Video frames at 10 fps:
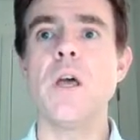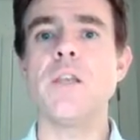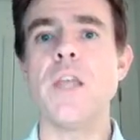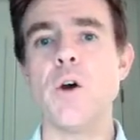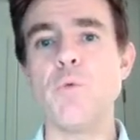
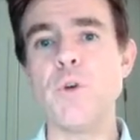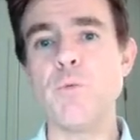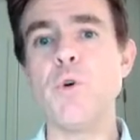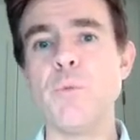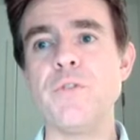Now, we
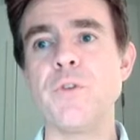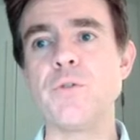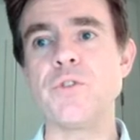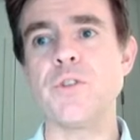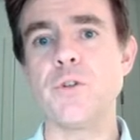will be
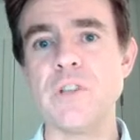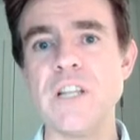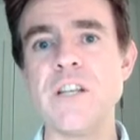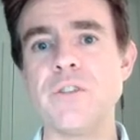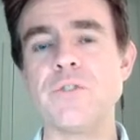focusing on
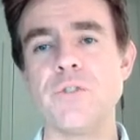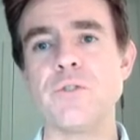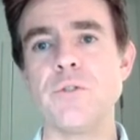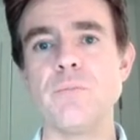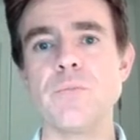linear
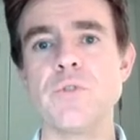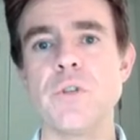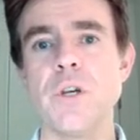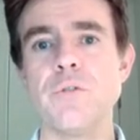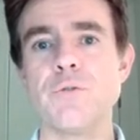systems
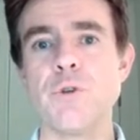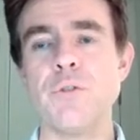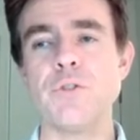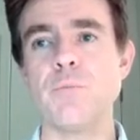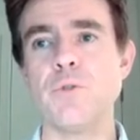
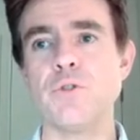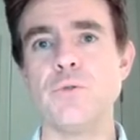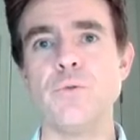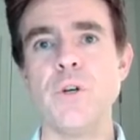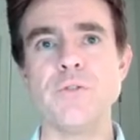throughout this
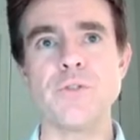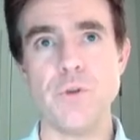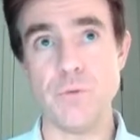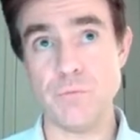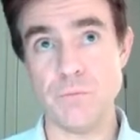module, and
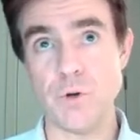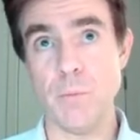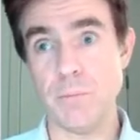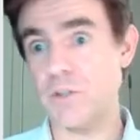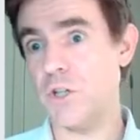so
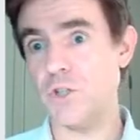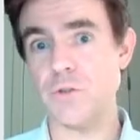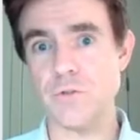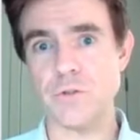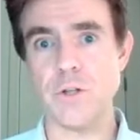
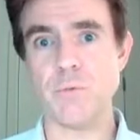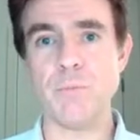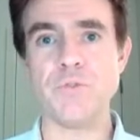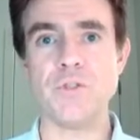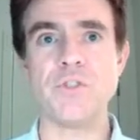complications like the one
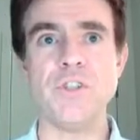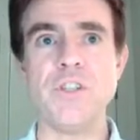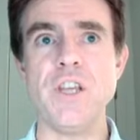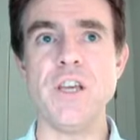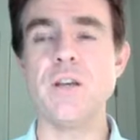we've just seen
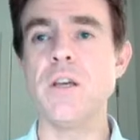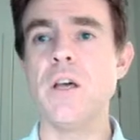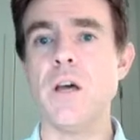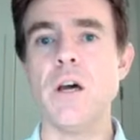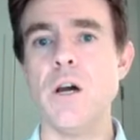here
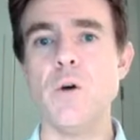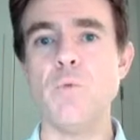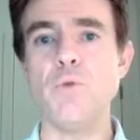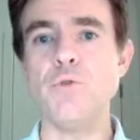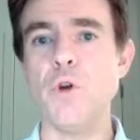
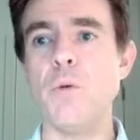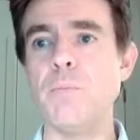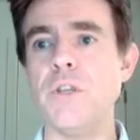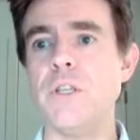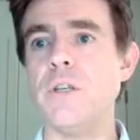will not
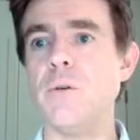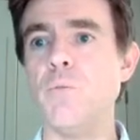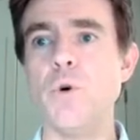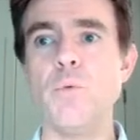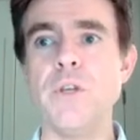be
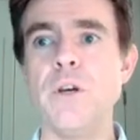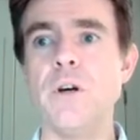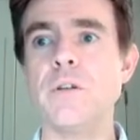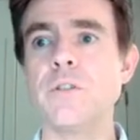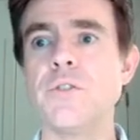what we
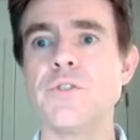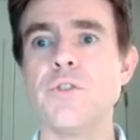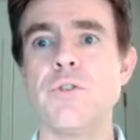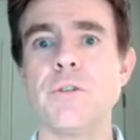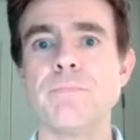are
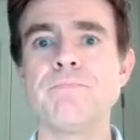considering.